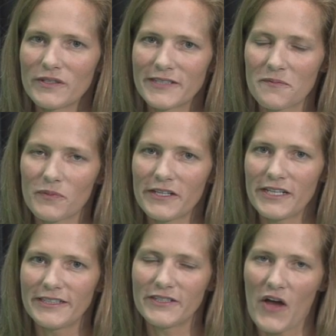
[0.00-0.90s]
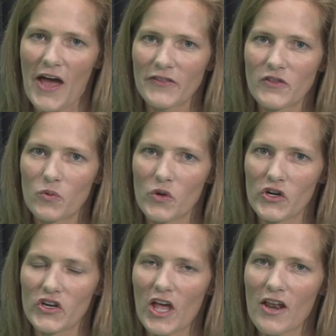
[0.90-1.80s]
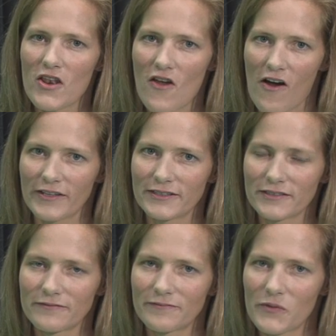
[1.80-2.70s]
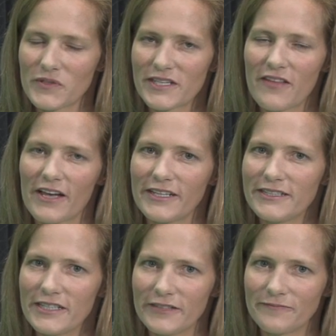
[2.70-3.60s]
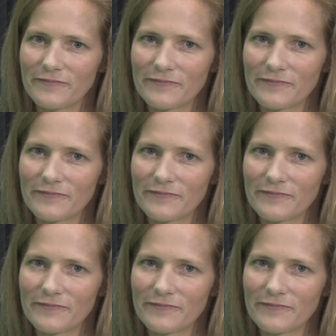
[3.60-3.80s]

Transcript: We simply need to add the word not. Wasn't that easy?